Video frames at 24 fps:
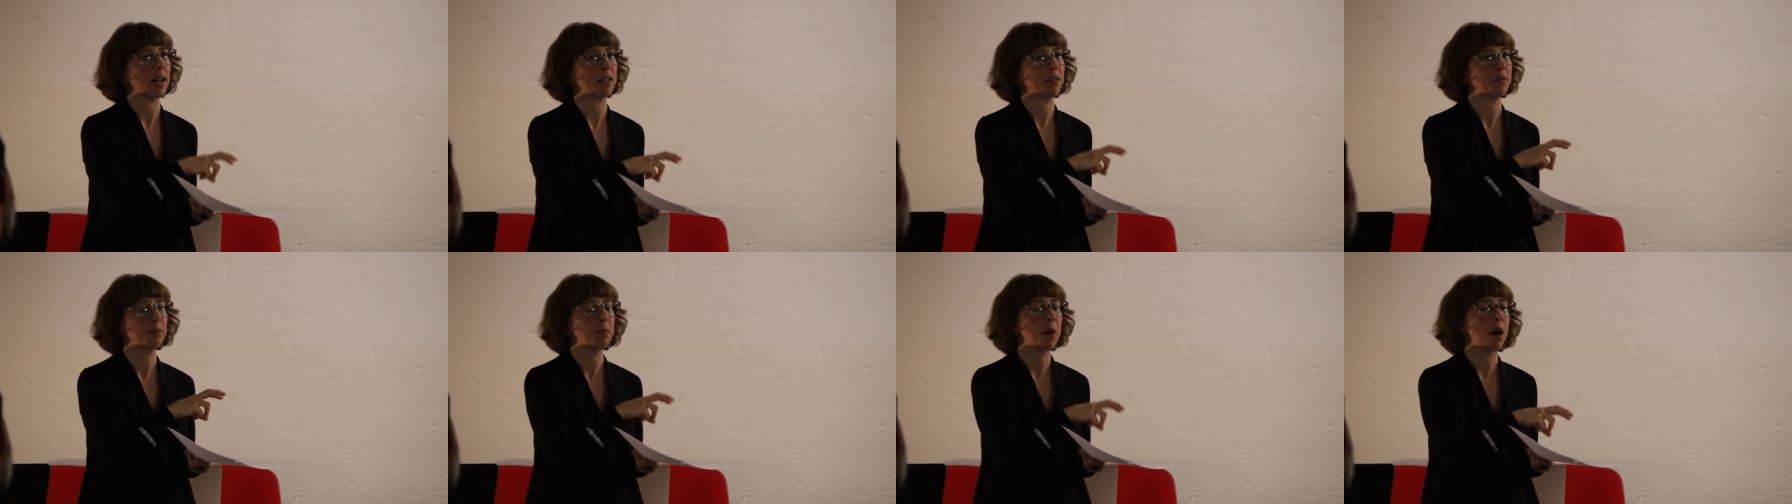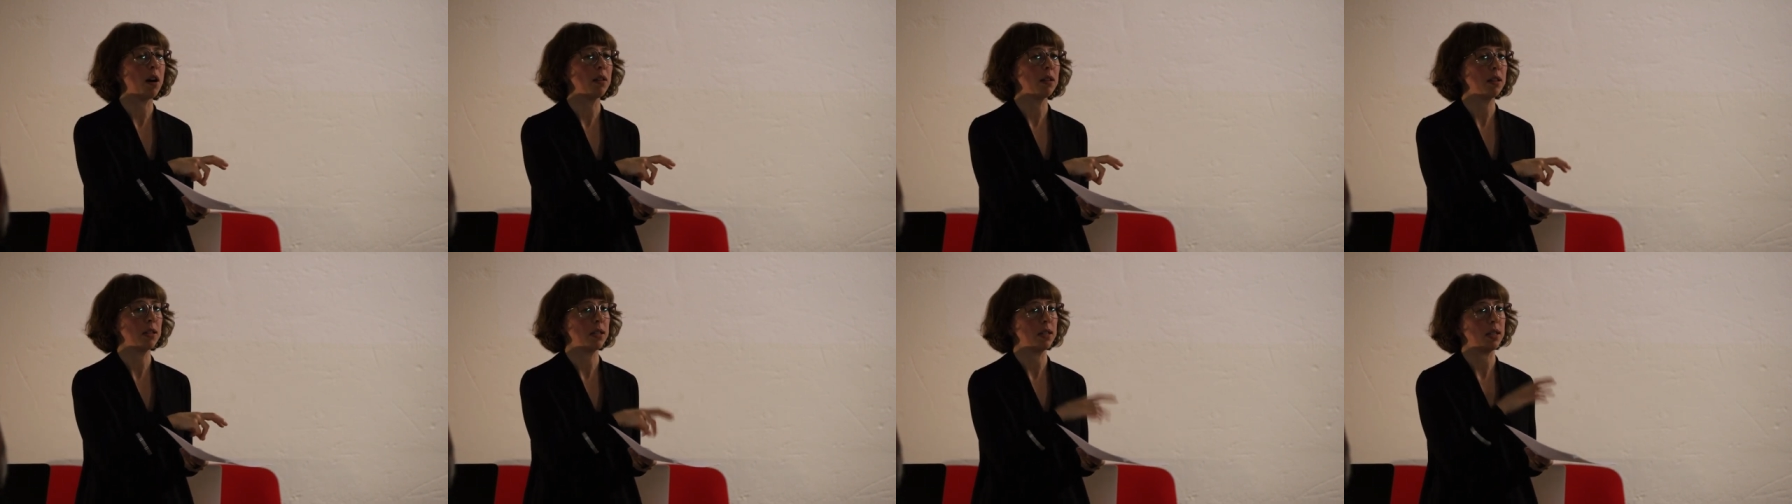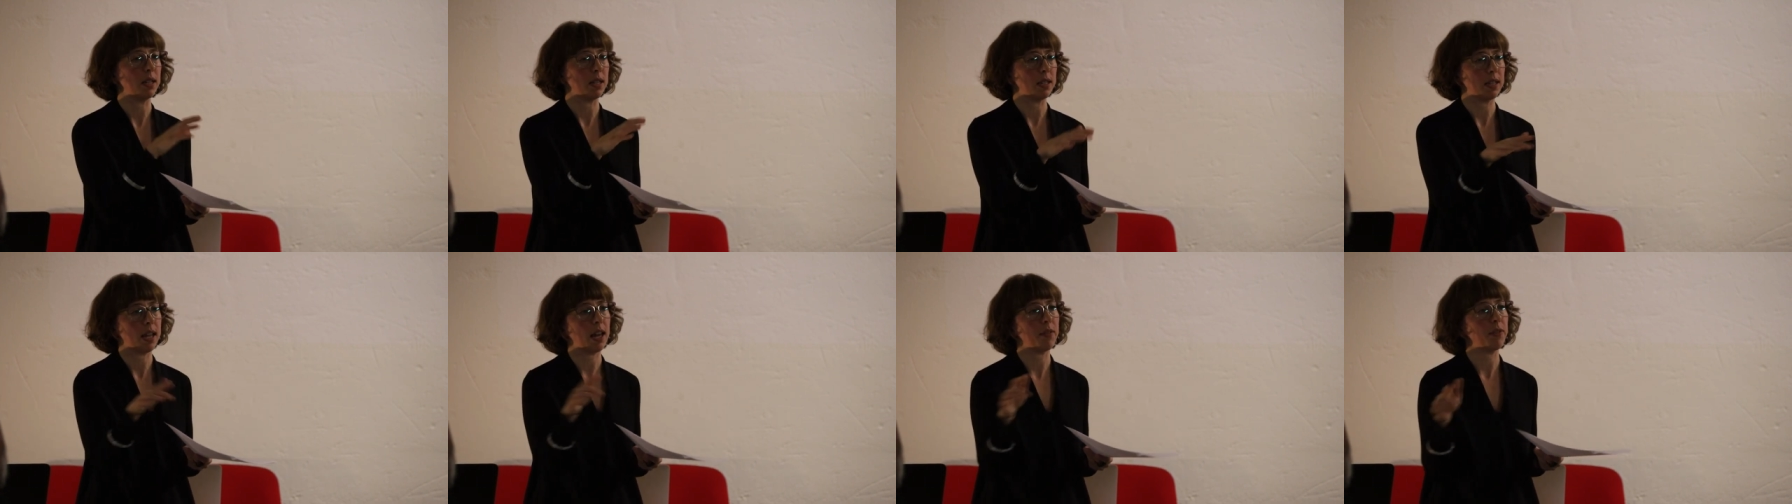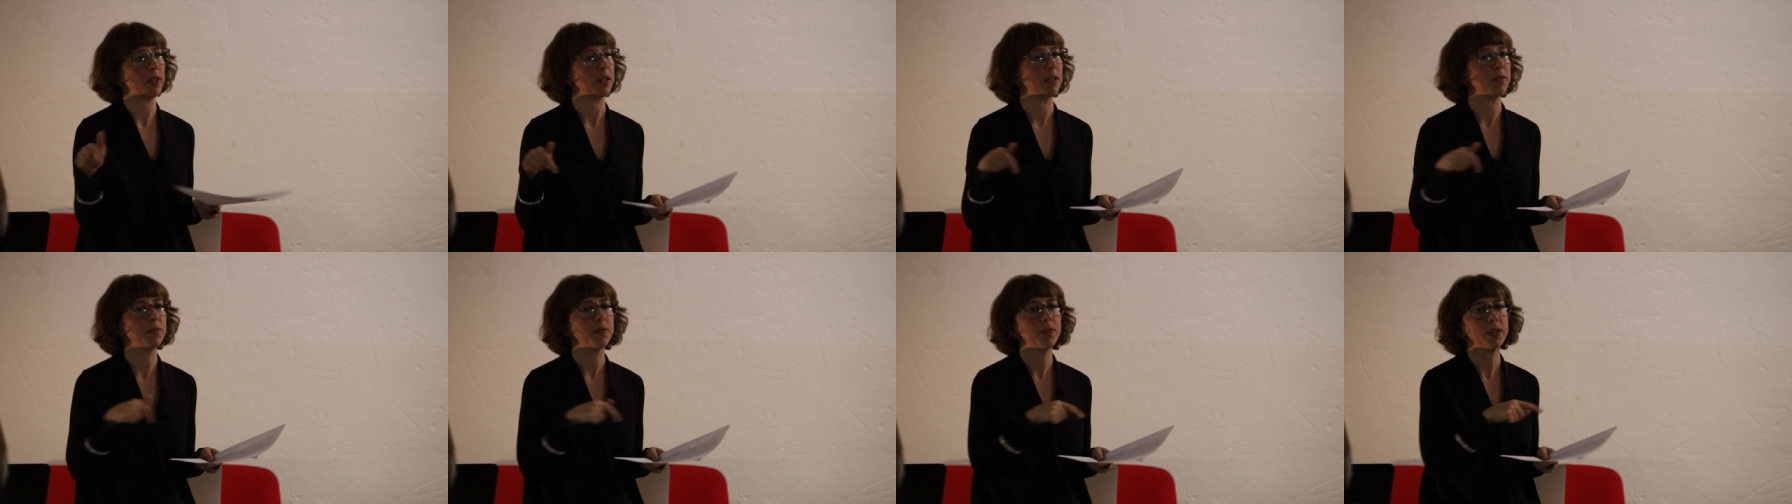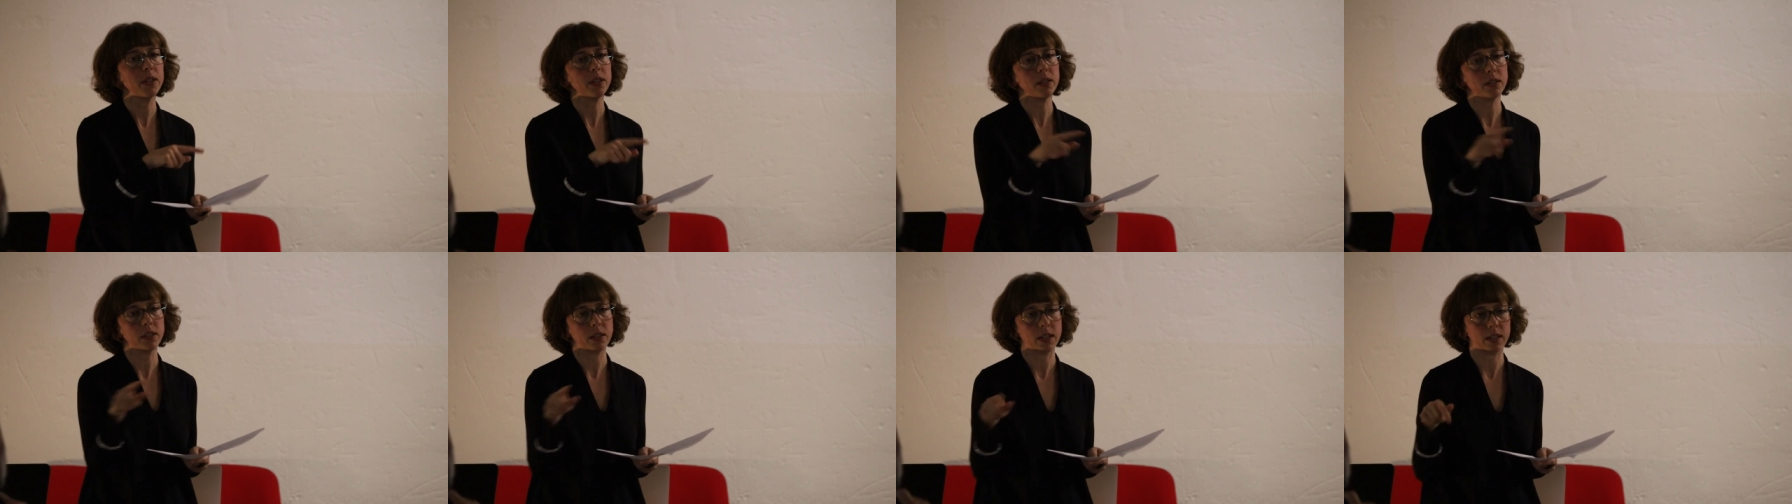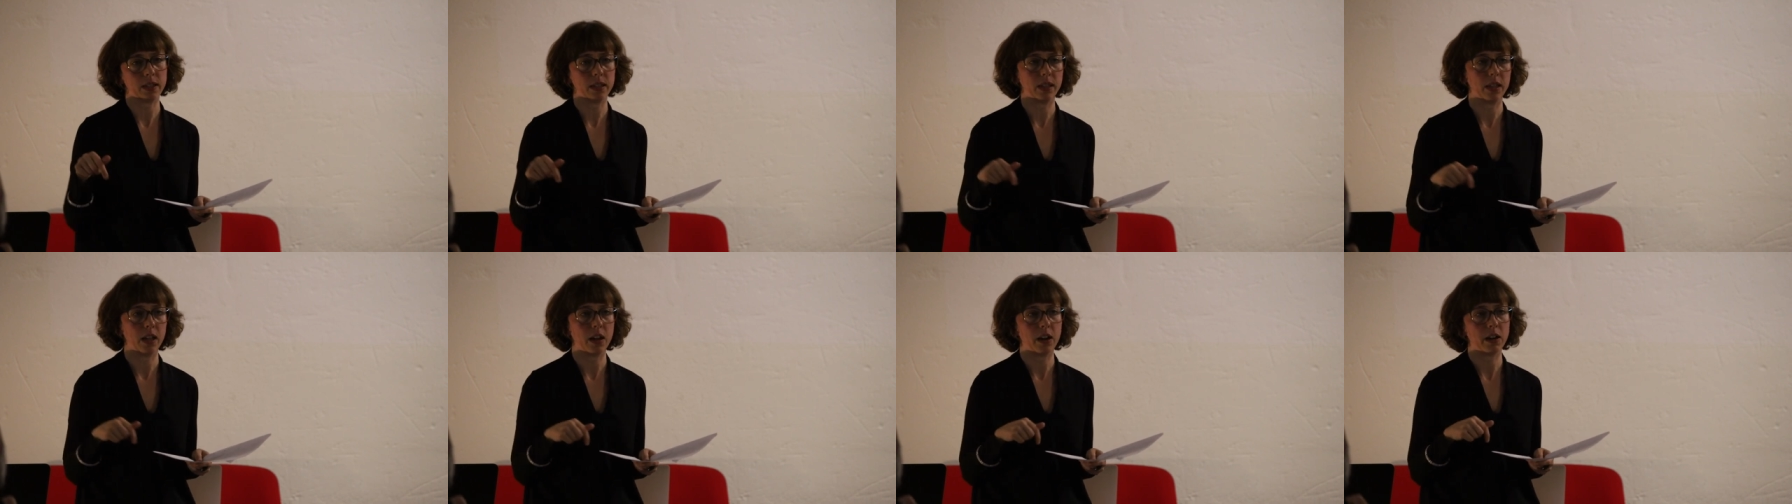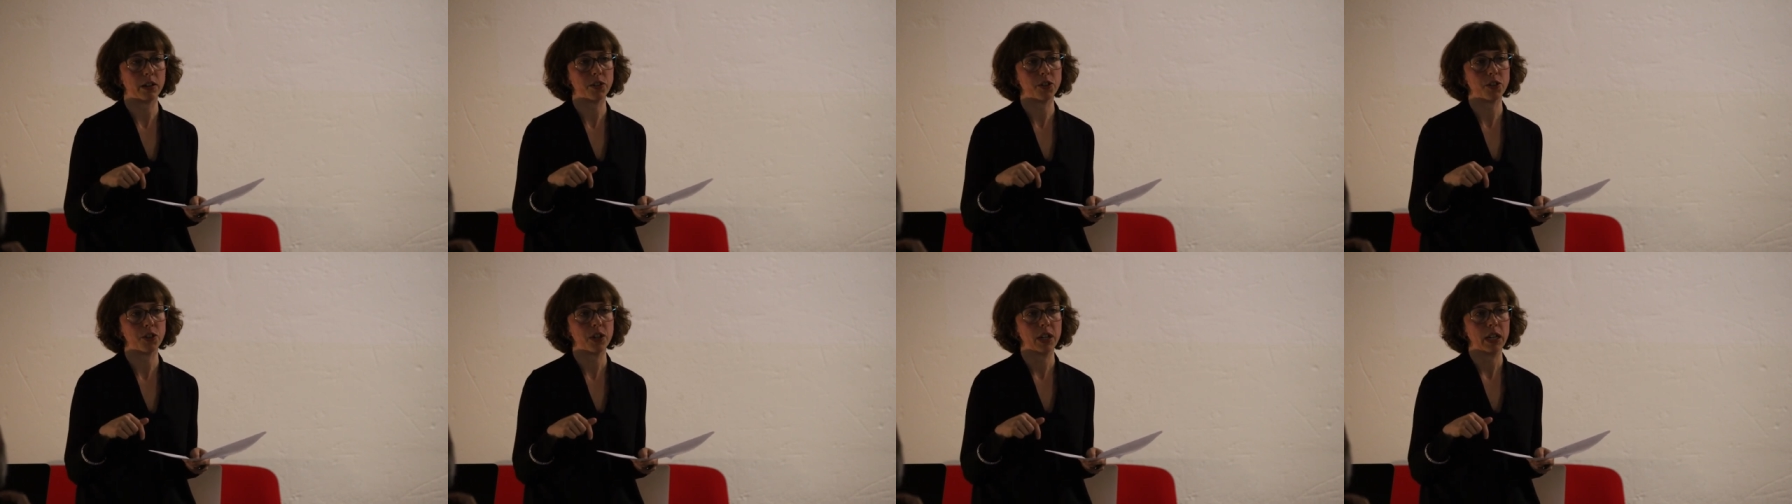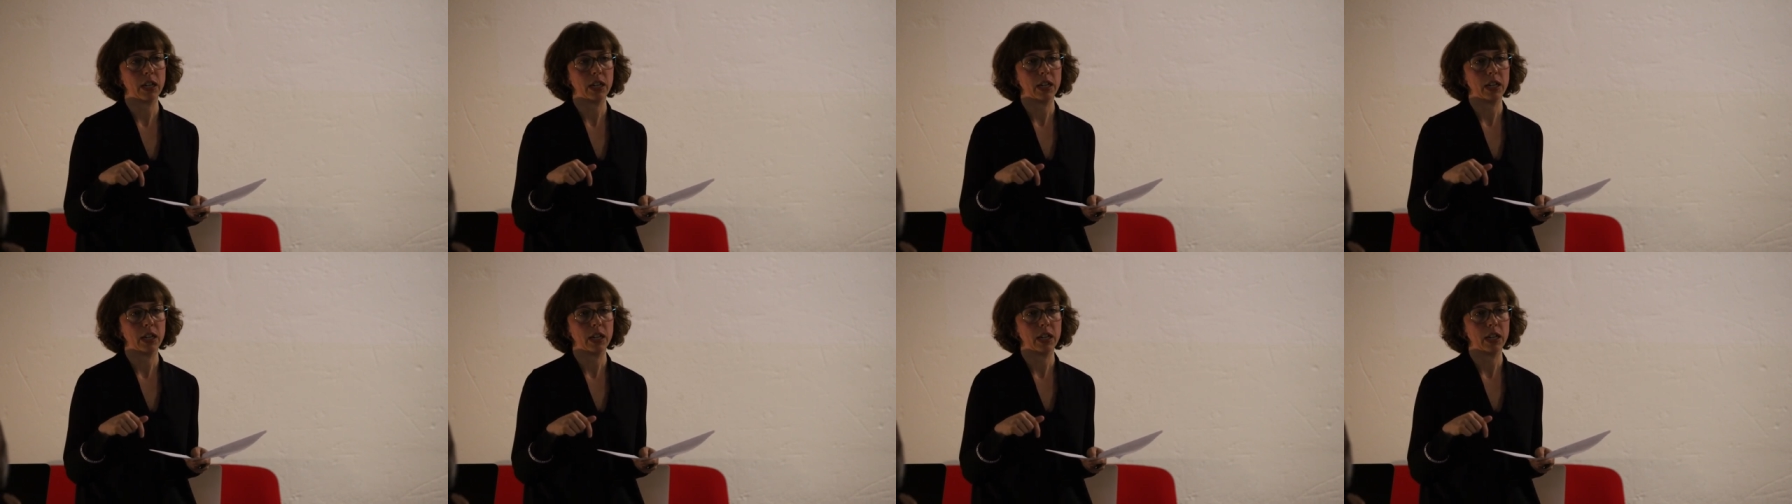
kind of policies have in the field at large.